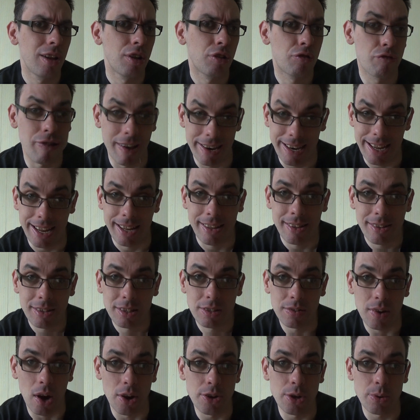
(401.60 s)

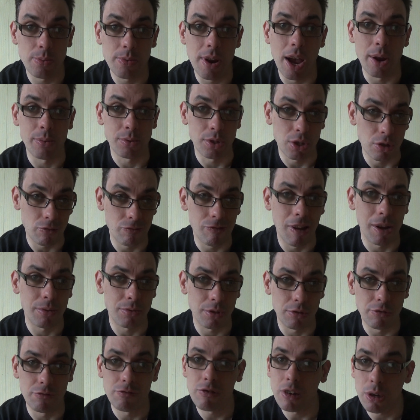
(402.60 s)
credits. I do note who
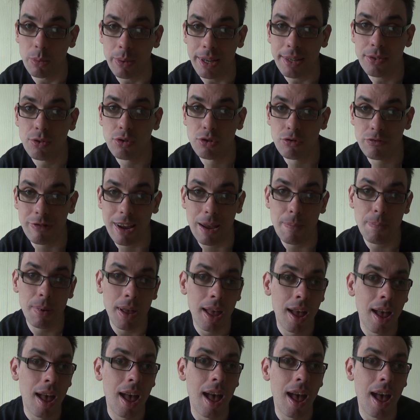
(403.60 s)
wrote and drew each strip.